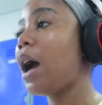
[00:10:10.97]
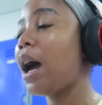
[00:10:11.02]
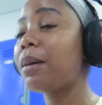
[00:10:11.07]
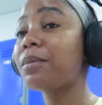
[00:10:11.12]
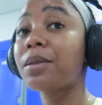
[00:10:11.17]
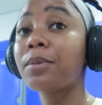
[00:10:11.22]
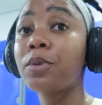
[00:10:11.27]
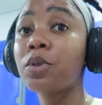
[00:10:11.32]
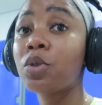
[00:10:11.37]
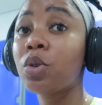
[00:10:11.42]
I'm
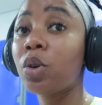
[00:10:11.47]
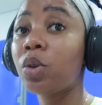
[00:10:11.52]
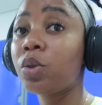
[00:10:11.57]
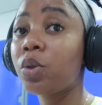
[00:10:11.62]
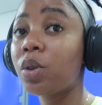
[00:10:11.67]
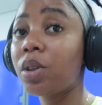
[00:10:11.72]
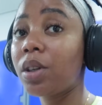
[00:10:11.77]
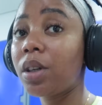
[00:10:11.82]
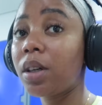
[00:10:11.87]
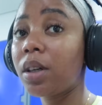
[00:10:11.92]
supposed to go
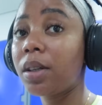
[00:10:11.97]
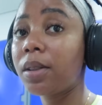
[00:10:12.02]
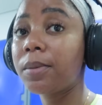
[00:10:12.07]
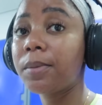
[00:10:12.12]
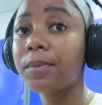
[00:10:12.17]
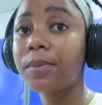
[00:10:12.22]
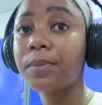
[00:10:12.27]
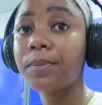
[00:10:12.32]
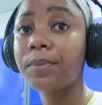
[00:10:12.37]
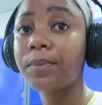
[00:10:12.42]
to
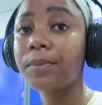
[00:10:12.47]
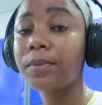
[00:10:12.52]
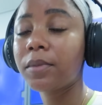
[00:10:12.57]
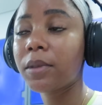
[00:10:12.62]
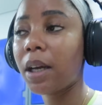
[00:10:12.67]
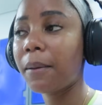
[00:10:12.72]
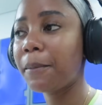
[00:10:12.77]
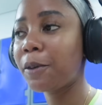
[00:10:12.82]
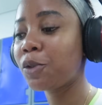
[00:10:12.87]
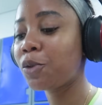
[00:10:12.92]
the,
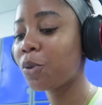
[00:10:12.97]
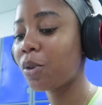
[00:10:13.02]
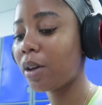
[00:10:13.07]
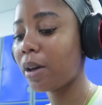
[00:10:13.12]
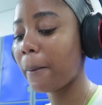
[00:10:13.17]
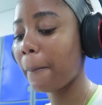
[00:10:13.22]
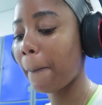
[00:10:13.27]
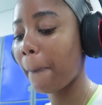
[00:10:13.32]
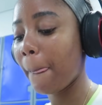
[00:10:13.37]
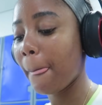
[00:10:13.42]
come up to
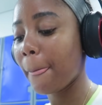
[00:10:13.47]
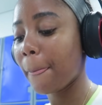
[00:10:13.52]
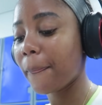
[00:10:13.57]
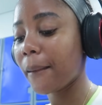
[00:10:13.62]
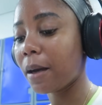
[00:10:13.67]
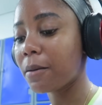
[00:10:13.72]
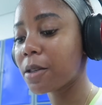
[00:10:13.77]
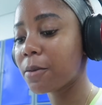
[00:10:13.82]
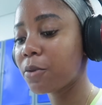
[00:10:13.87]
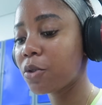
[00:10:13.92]
the,
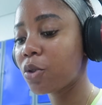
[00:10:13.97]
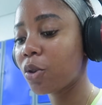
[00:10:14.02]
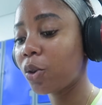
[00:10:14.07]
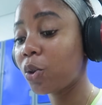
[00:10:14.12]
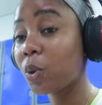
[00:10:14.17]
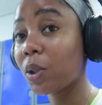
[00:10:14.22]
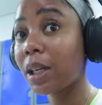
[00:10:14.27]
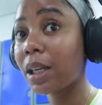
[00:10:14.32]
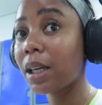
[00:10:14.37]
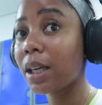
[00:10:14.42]
I'm supposed to
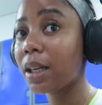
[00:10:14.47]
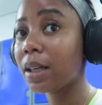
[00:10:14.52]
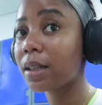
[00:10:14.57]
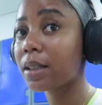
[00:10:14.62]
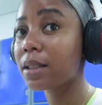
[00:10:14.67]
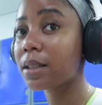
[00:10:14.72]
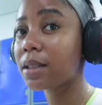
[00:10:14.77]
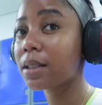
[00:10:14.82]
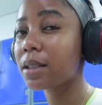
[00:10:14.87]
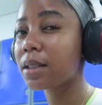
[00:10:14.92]
go to
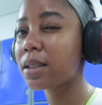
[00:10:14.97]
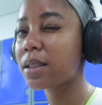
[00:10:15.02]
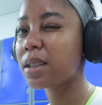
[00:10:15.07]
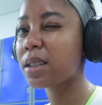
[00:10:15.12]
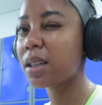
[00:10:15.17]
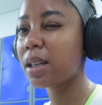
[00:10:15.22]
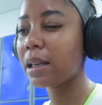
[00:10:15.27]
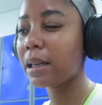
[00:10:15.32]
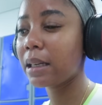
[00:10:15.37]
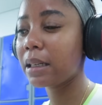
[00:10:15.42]
Clicks.
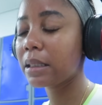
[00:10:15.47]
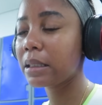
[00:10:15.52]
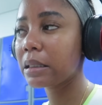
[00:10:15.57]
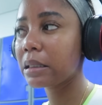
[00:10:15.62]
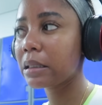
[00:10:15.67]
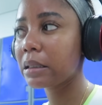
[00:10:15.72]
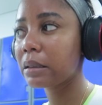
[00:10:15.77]
Is it Clicks?